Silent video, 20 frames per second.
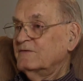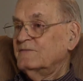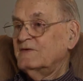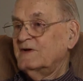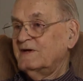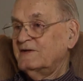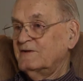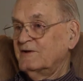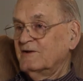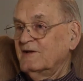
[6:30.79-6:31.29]
I
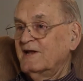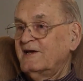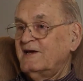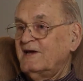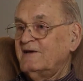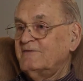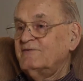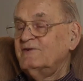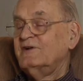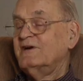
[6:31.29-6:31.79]
had to
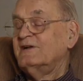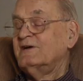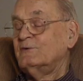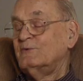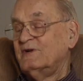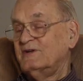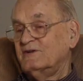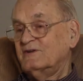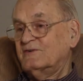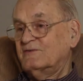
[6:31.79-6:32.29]
leave, and then
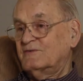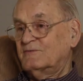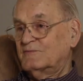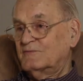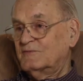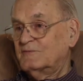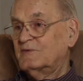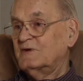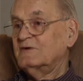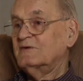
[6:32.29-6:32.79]
I
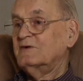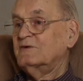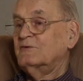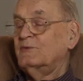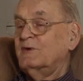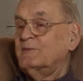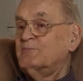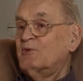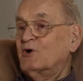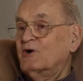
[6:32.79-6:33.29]

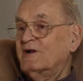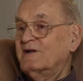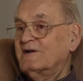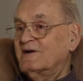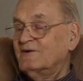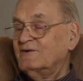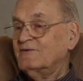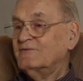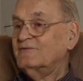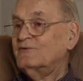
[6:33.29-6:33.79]
reported
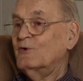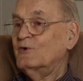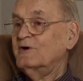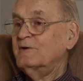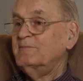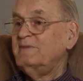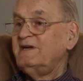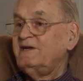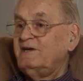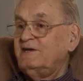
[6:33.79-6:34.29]
out to Fort
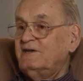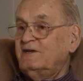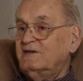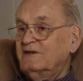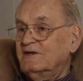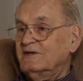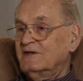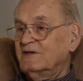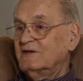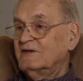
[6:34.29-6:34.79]
Meade.
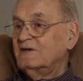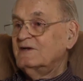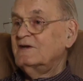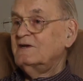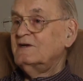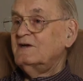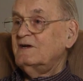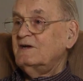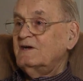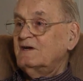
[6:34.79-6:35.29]

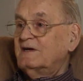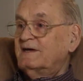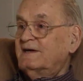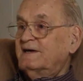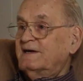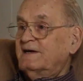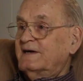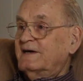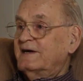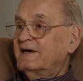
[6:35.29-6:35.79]

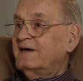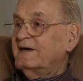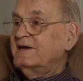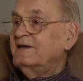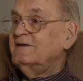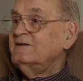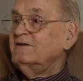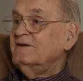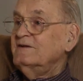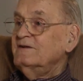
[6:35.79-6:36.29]

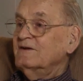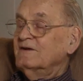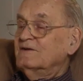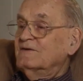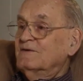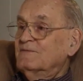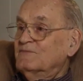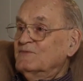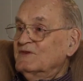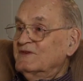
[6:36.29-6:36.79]
And
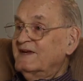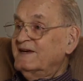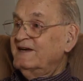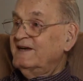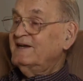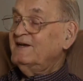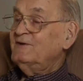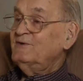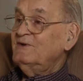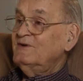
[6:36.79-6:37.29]

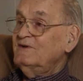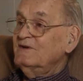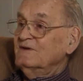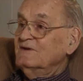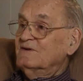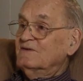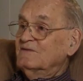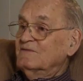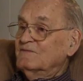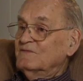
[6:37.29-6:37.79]
then
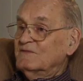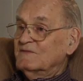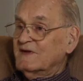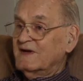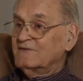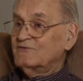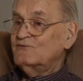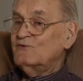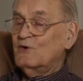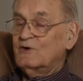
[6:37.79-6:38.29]

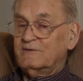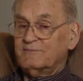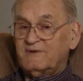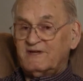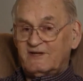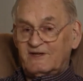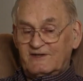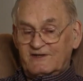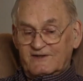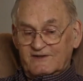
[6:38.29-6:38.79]
at Fort
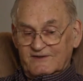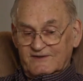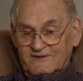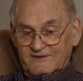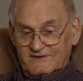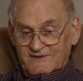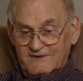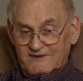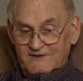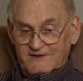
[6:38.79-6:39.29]
Meade,
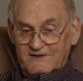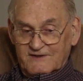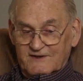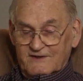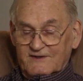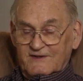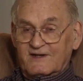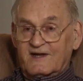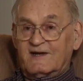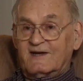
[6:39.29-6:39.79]

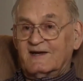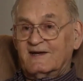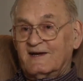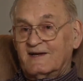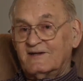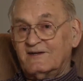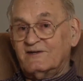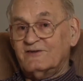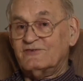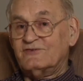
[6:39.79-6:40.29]
they
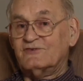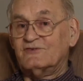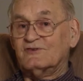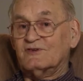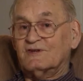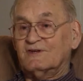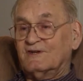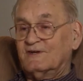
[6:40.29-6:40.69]
had us